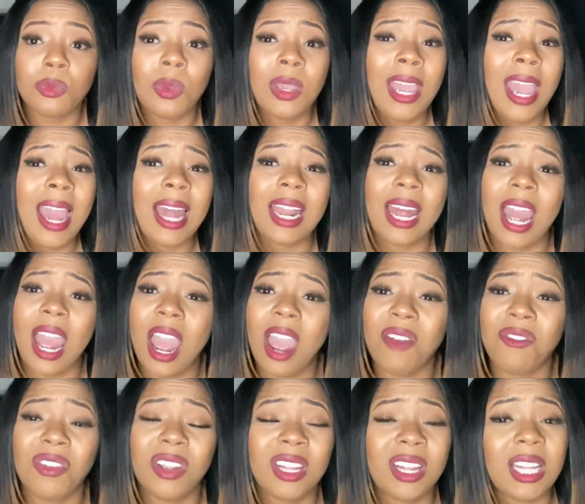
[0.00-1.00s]
We had
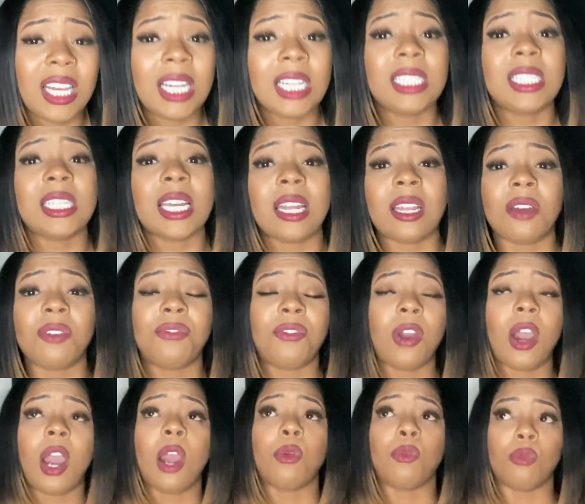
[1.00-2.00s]
everything set up for
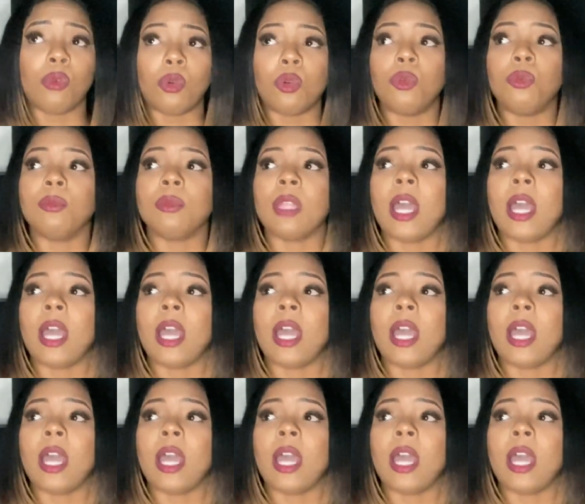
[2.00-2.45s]
our room.